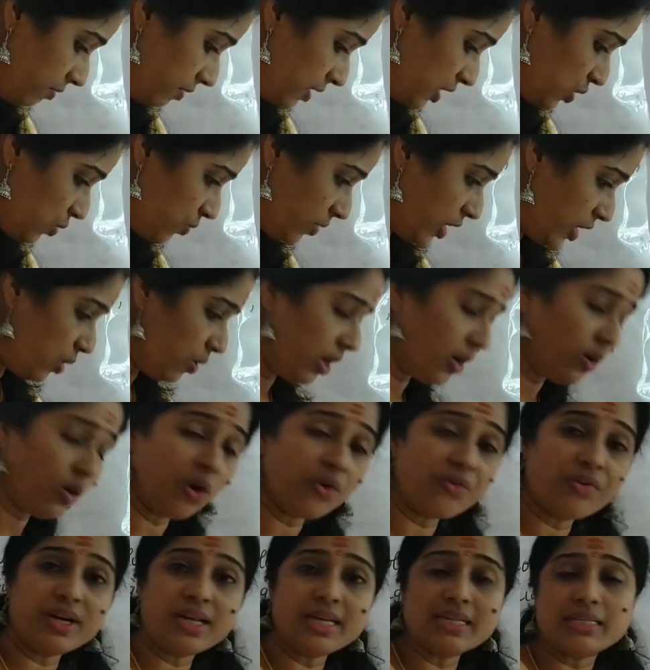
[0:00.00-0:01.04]

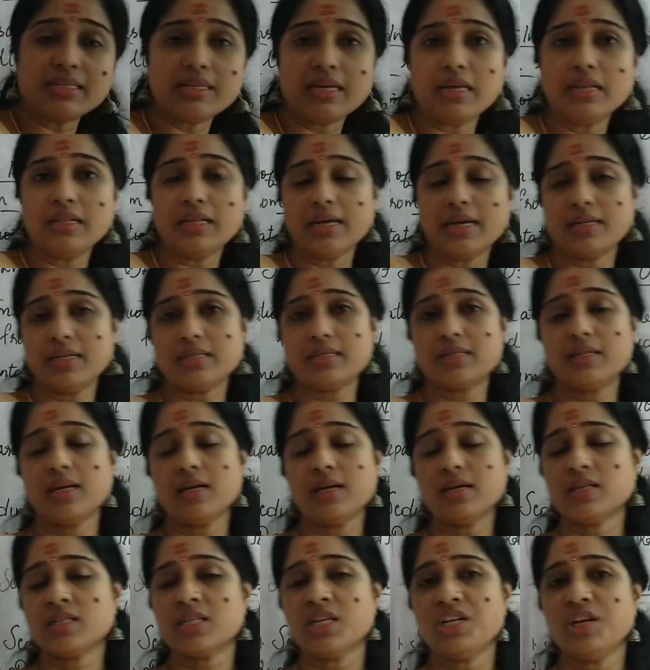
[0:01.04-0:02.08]
That is
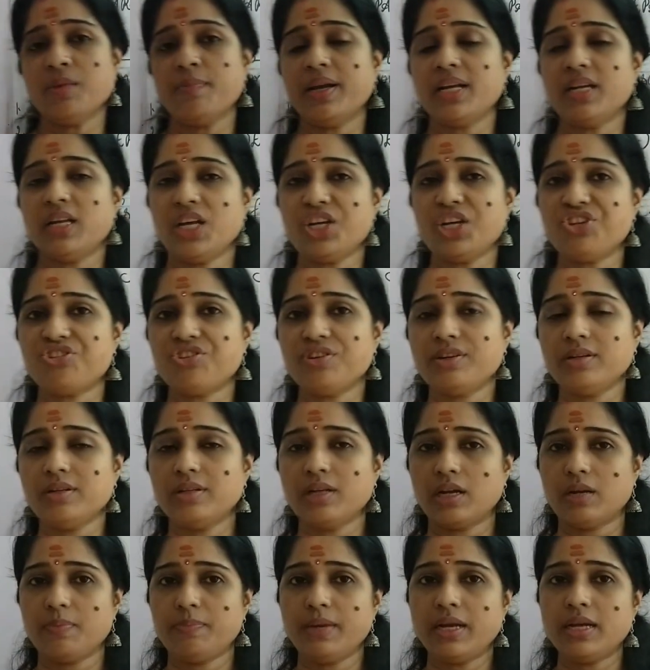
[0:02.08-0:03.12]
the
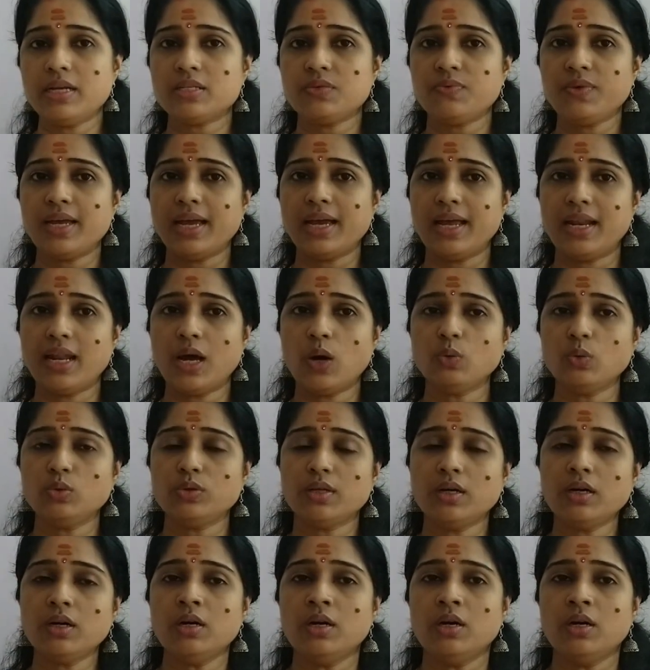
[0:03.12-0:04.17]
sedimentation. That means we allow
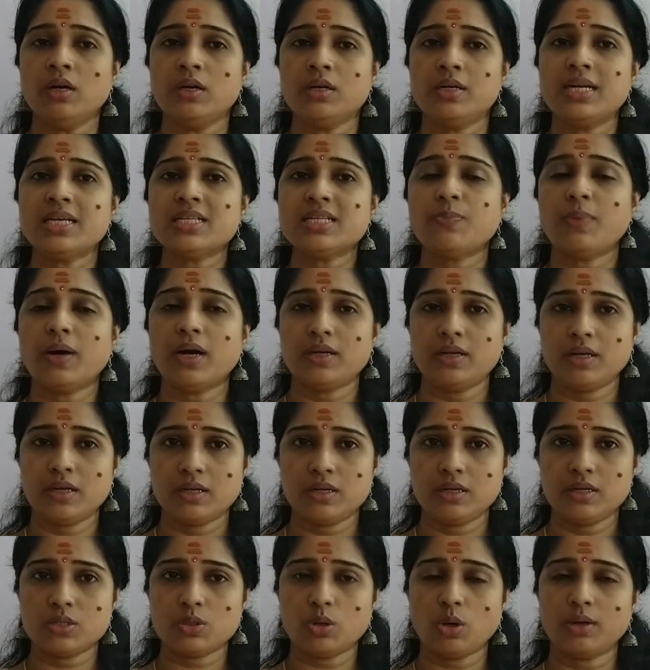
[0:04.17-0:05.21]
the dust
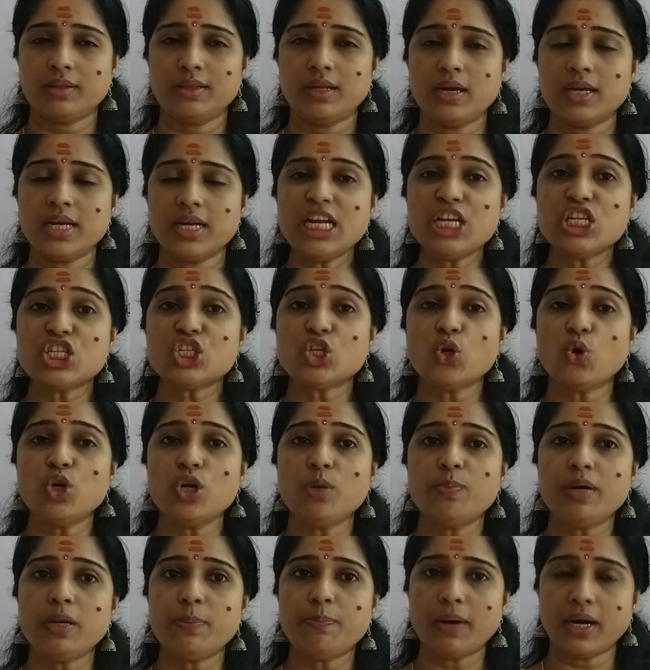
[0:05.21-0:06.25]
particles or the
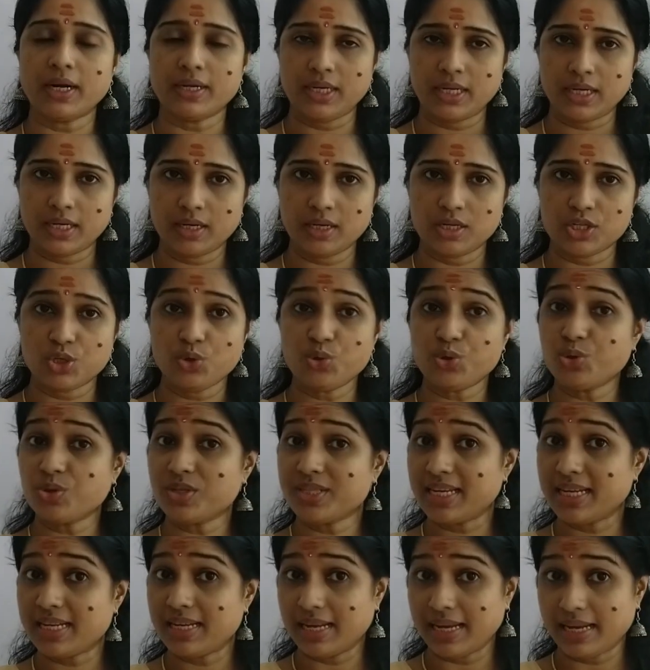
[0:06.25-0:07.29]
insoluble particles. You
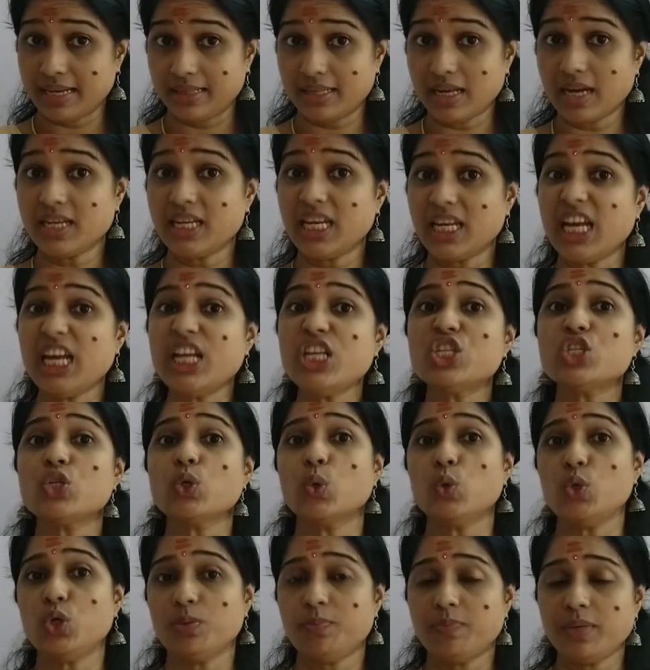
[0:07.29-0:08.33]
should say like that,
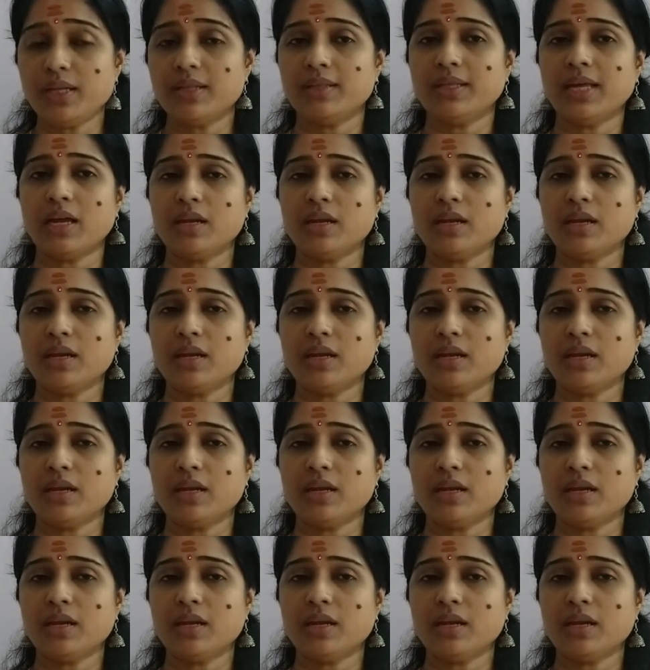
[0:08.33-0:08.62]
insoluble.